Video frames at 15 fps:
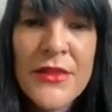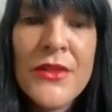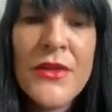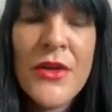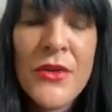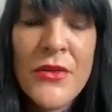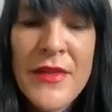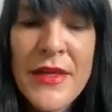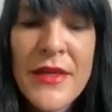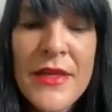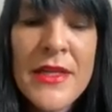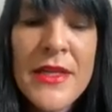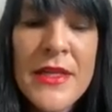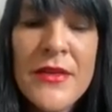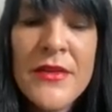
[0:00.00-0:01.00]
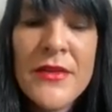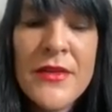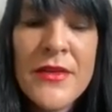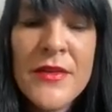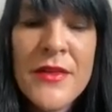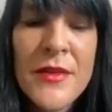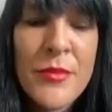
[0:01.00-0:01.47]
You know, they're in
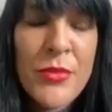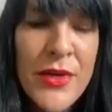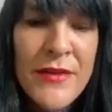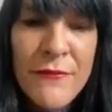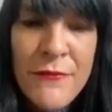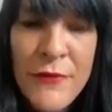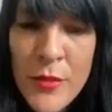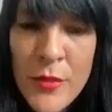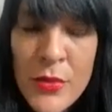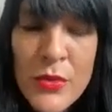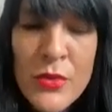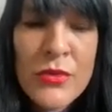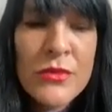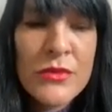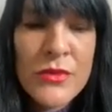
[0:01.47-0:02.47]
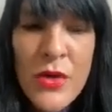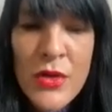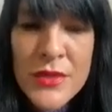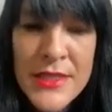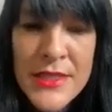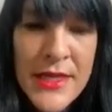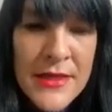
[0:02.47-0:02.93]
the pre-verbal
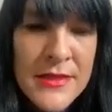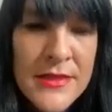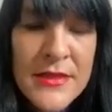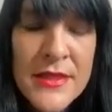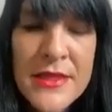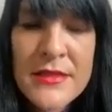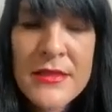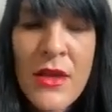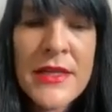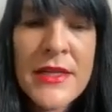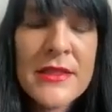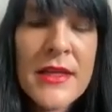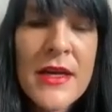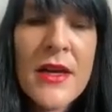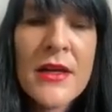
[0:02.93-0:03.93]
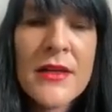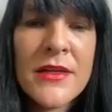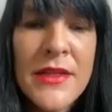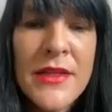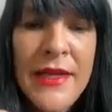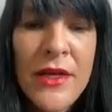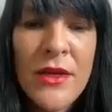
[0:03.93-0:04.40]
context, there's light and dark
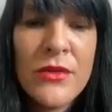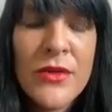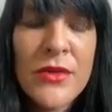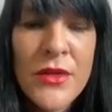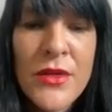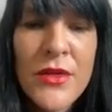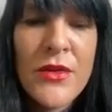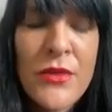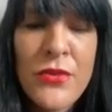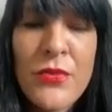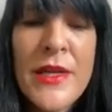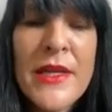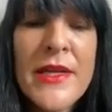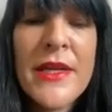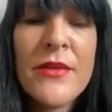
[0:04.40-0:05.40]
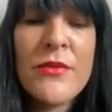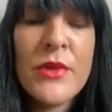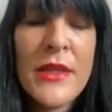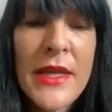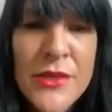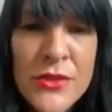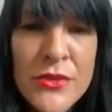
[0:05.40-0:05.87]
in our 3D
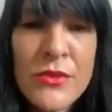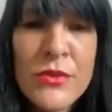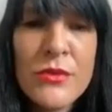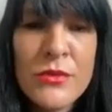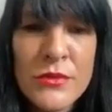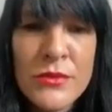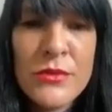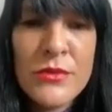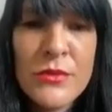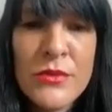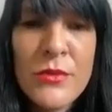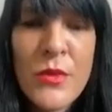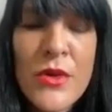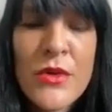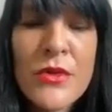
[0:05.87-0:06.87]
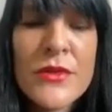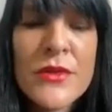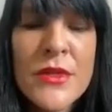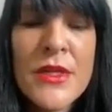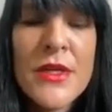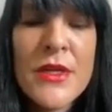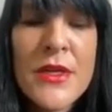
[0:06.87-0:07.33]
relational world,
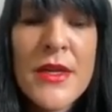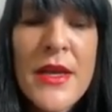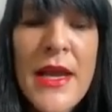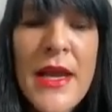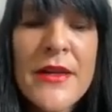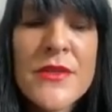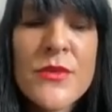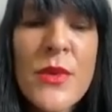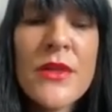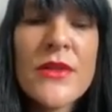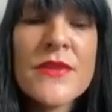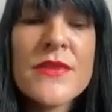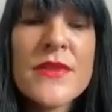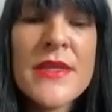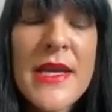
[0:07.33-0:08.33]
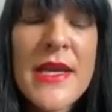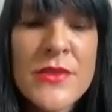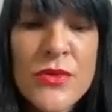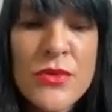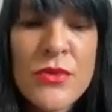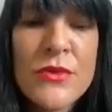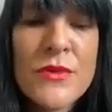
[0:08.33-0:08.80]
and as well as the
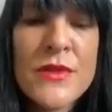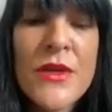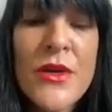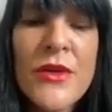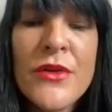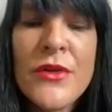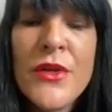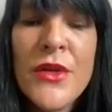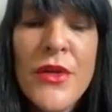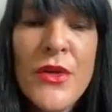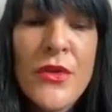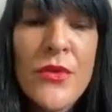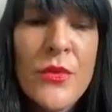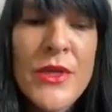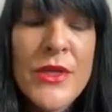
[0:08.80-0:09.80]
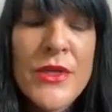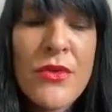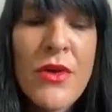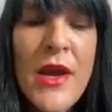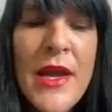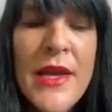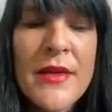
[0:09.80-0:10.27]
astral. So we
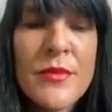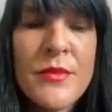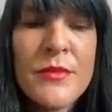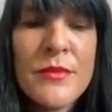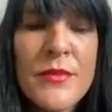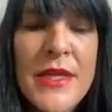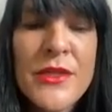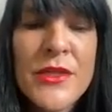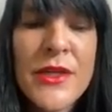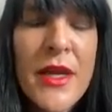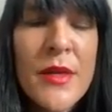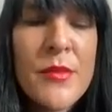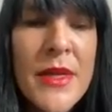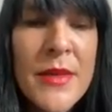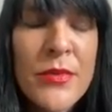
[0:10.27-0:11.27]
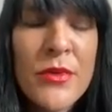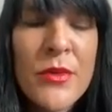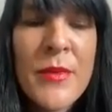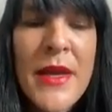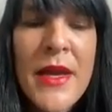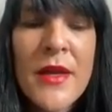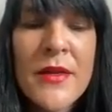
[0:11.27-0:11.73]
try and educate people
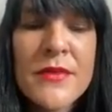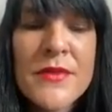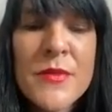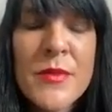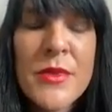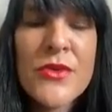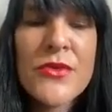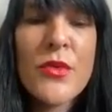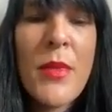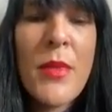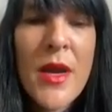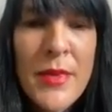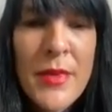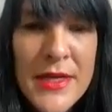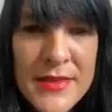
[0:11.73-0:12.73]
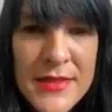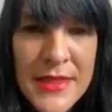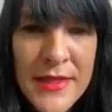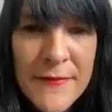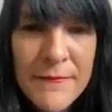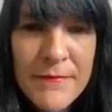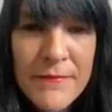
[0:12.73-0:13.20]
about spiritual bypassing